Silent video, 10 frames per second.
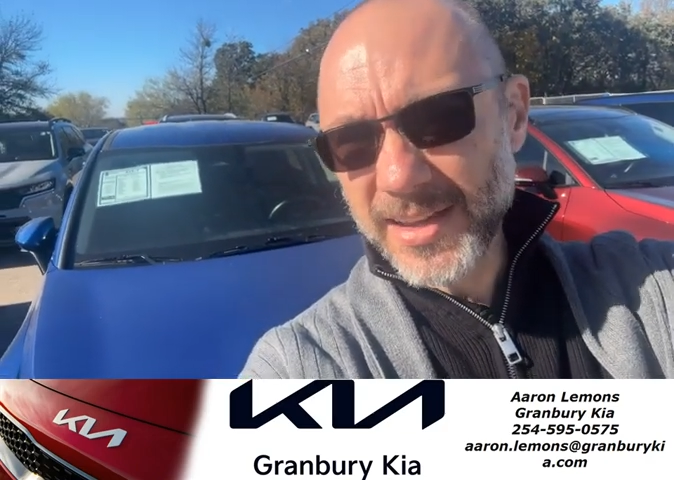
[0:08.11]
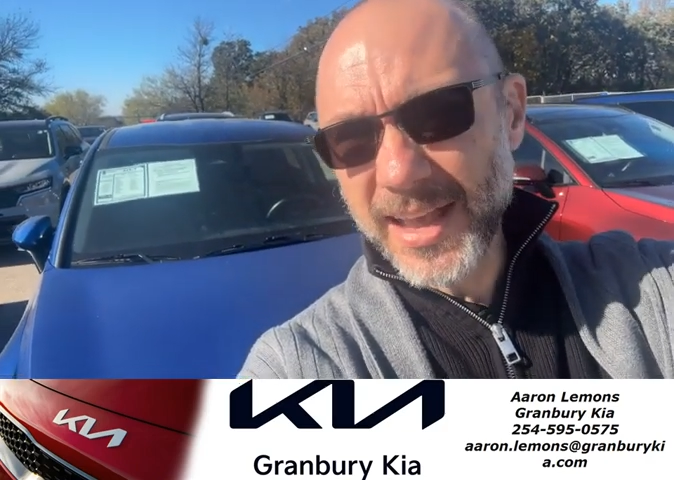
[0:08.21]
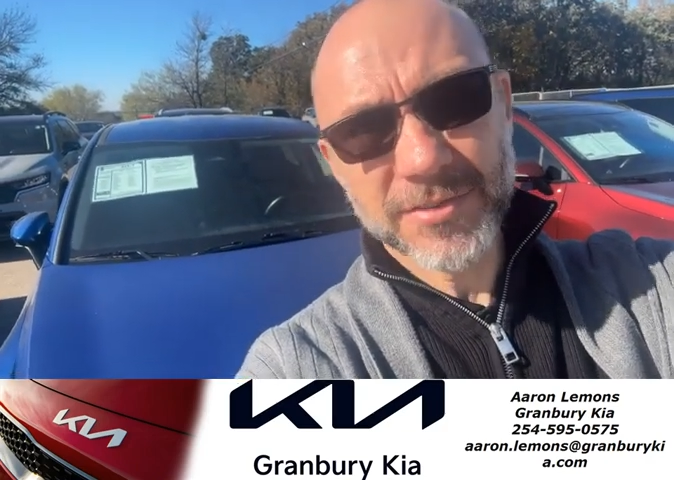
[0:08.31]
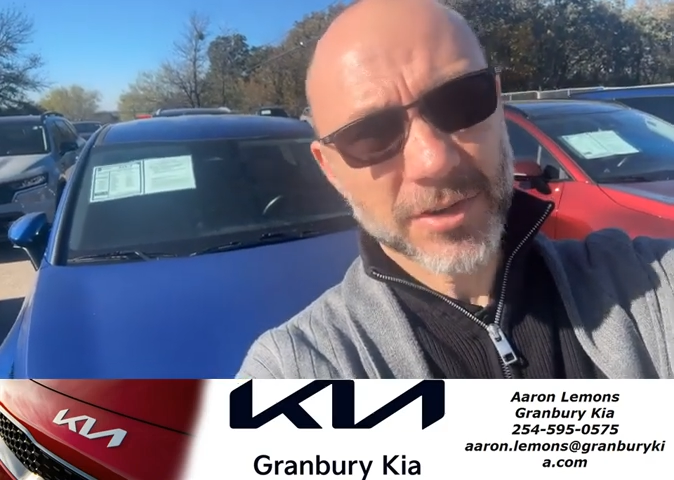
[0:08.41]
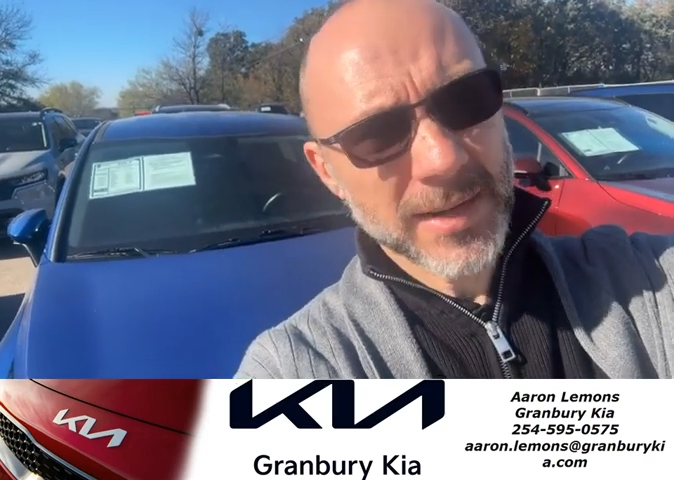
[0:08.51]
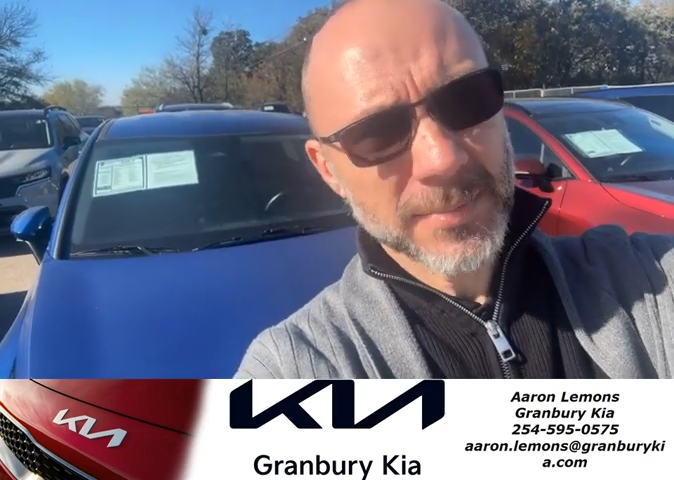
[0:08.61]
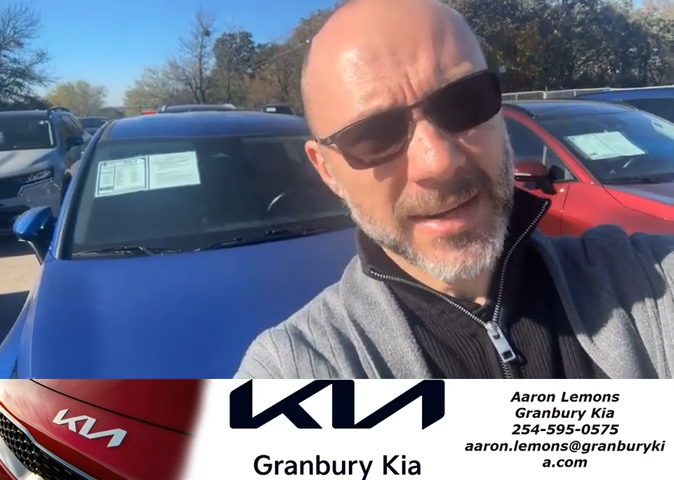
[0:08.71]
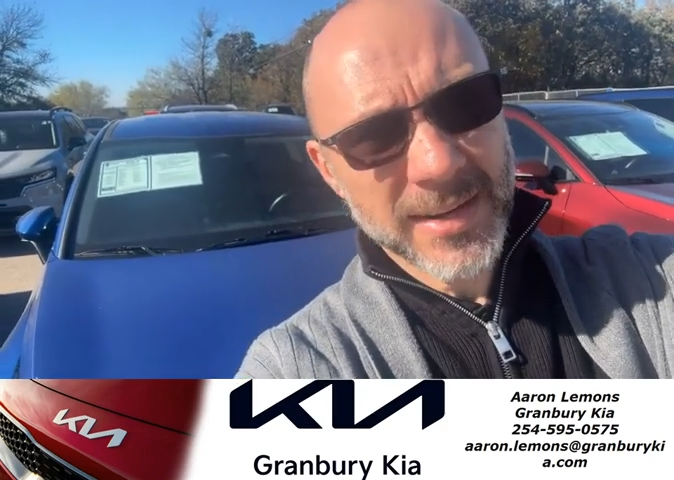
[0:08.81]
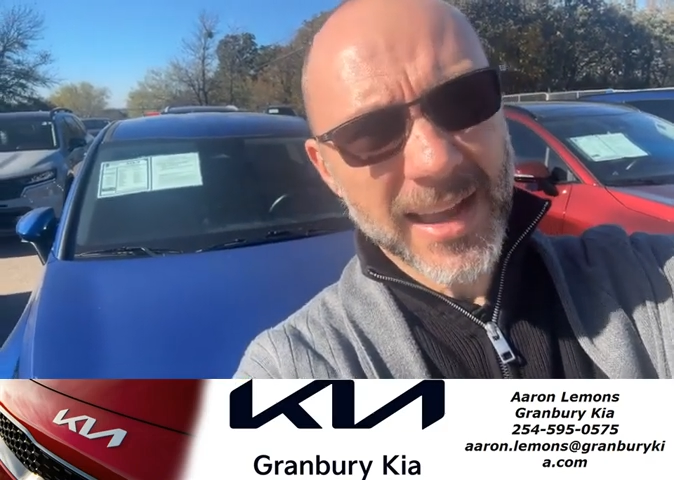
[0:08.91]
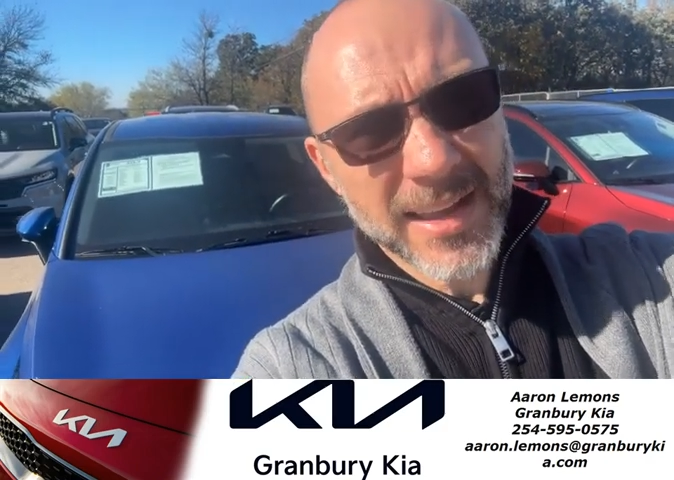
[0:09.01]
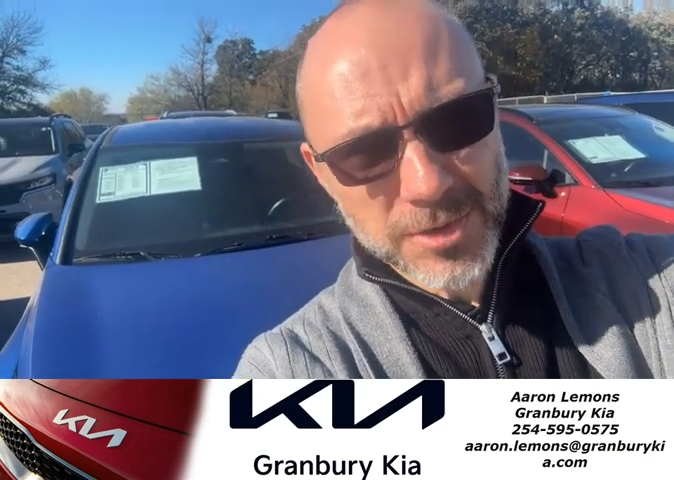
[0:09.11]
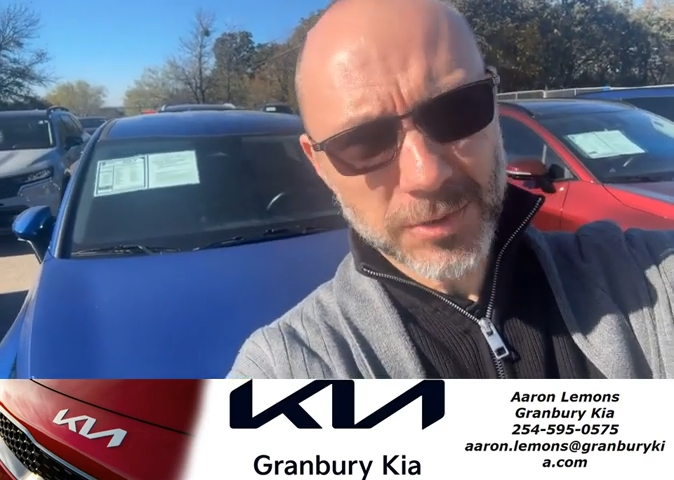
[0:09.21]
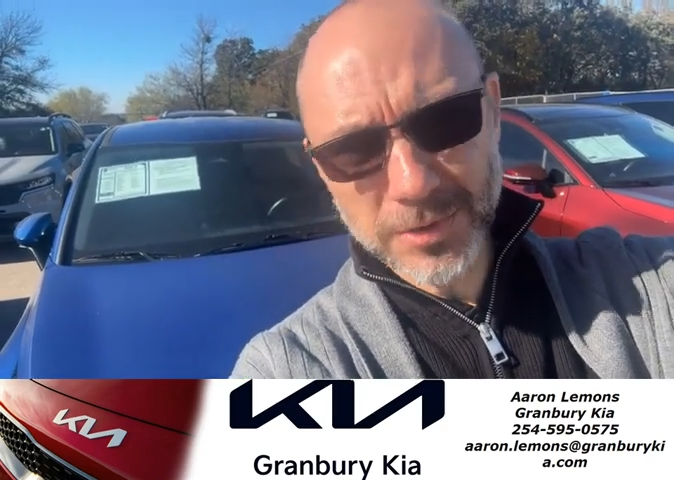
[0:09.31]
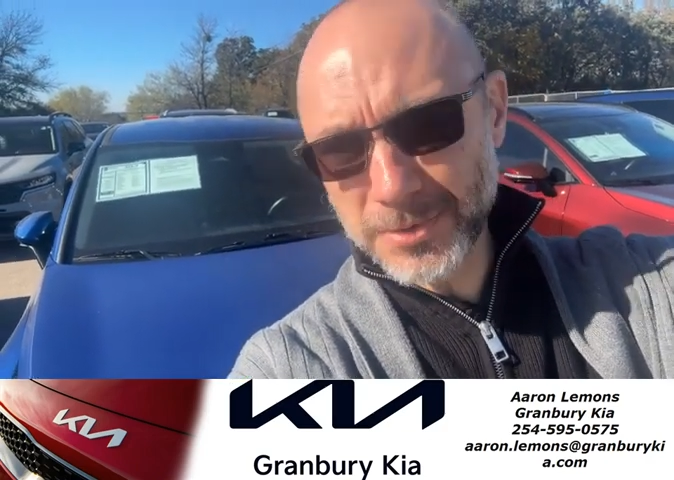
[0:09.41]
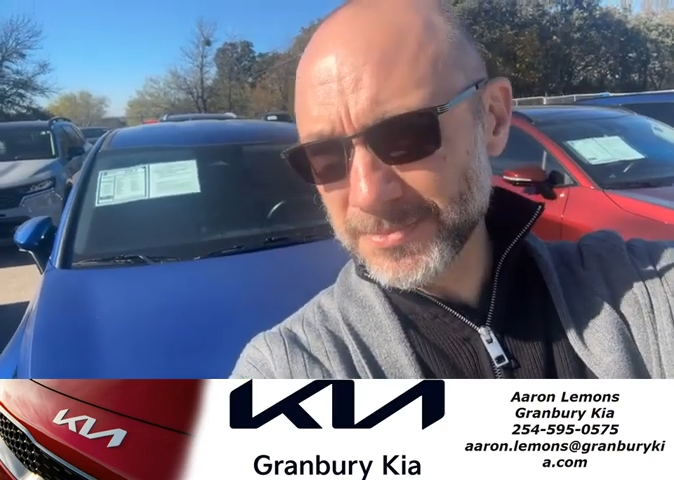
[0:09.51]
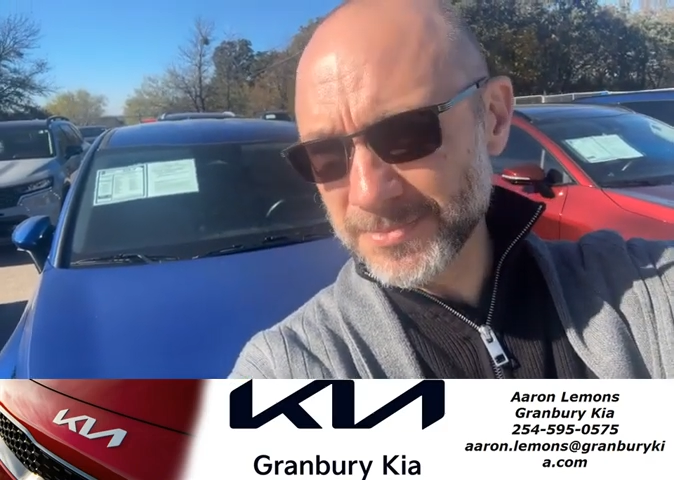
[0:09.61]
to have green bean casserole?